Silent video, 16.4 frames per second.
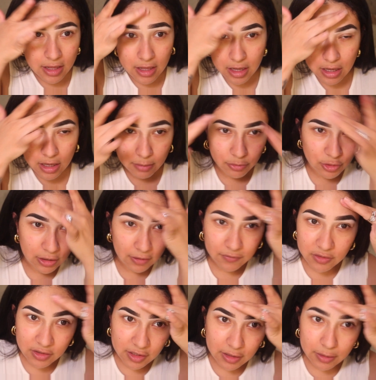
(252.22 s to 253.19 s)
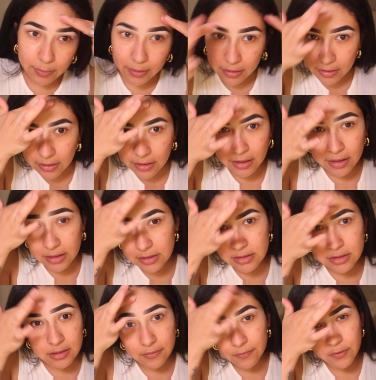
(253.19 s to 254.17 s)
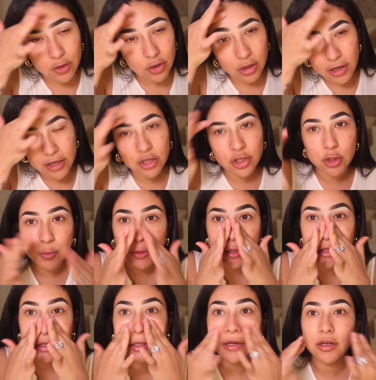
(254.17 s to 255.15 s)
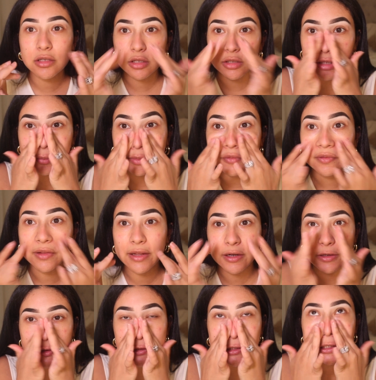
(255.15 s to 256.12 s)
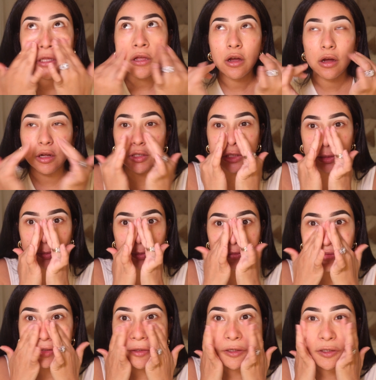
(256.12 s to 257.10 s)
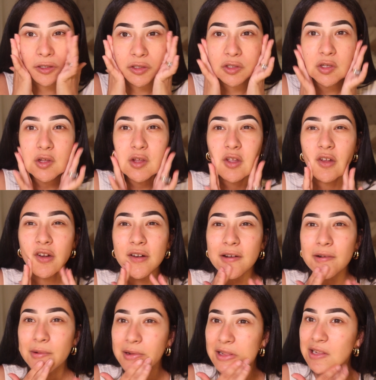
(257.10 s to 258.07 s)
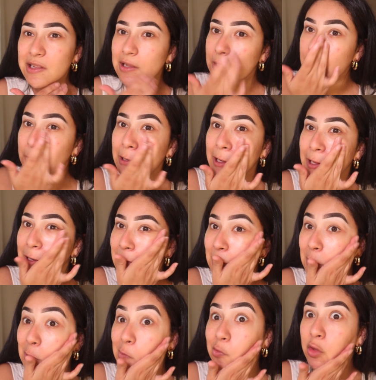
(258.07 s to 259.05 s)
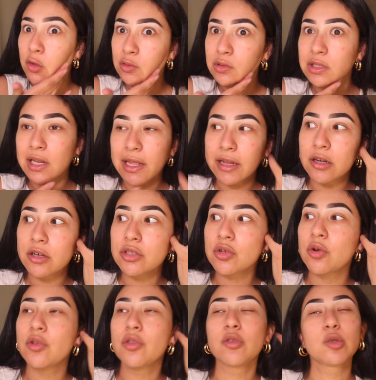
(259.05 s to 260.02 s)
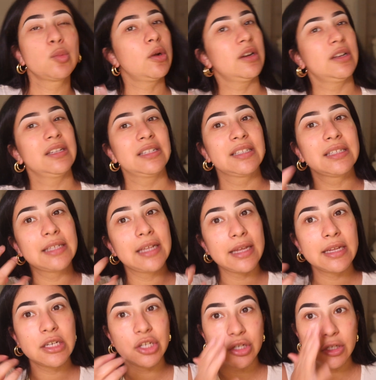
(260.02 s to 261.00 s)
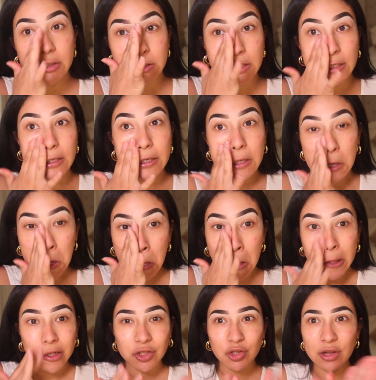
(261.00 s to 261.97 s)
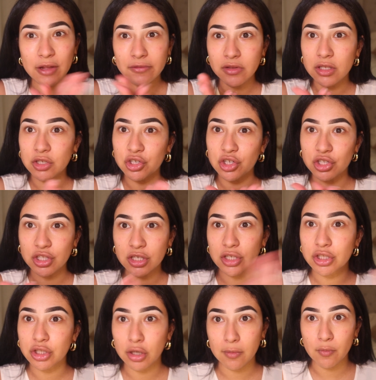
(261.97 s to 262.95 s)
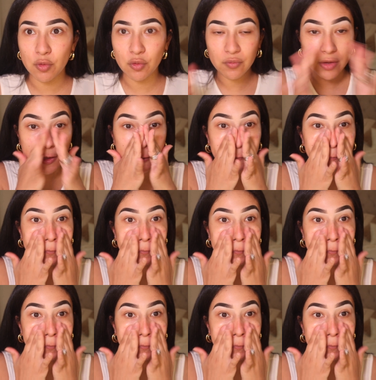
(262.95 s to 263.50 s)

You have to think about it as if you're kind of just putting layers on top of layers on top of layers. You're not really letting those layers or those products set into your skin, so everything's just going to start moving.